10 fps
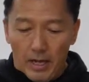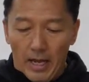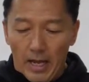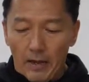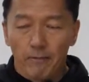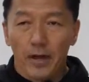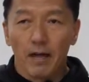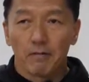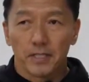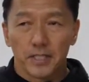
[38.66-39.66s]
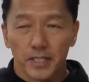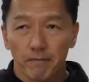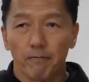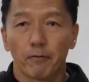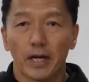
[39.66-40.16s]
If you have a
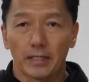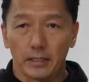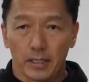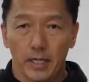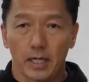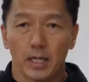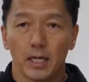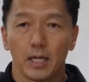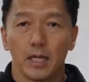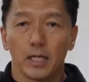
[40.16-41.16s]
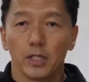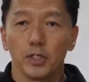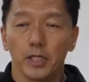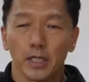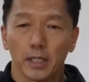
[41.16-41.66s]
stiff racket, you
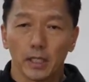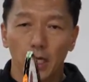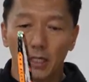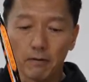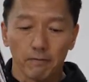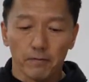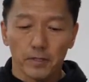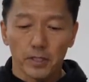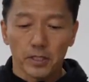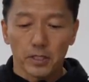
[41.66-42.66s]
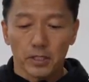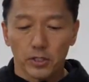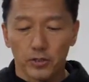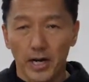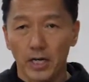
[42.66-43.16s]
need a lot of
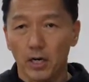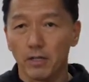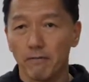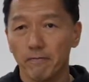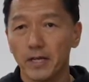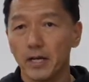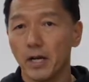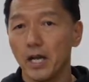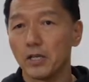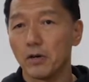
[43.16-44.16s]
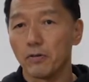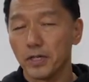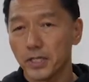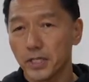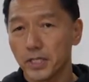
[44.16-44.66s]
strength on your finger and your
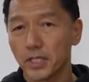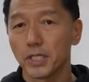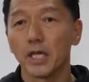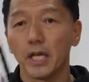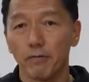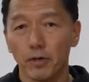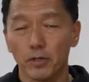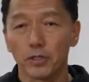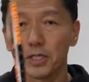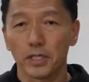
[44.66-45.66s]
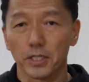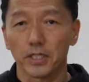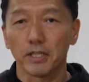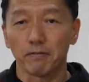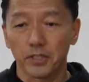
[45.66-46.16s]
wrists if you're using a
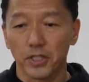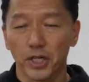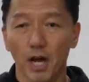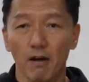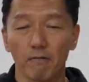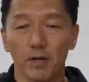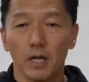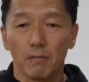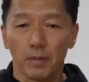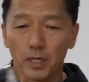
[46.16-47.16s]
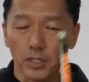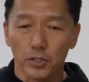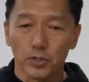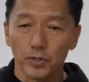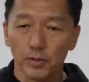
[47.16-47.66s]
stiff shaft, because
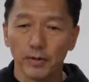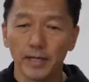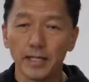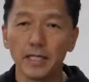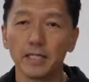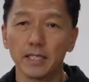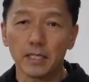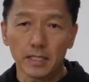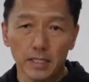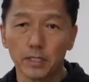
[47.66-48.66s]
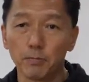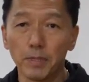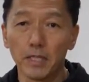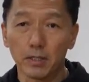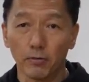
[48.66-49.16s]
you really need the
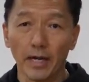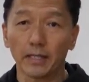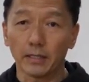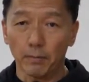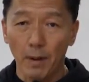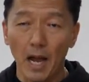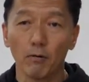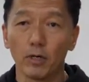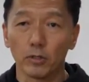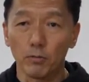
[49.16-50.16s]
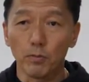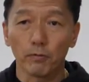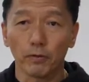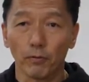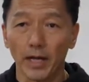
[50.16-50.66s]
speed, the power to
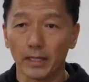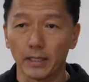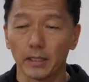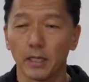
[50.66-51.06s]
move the racket.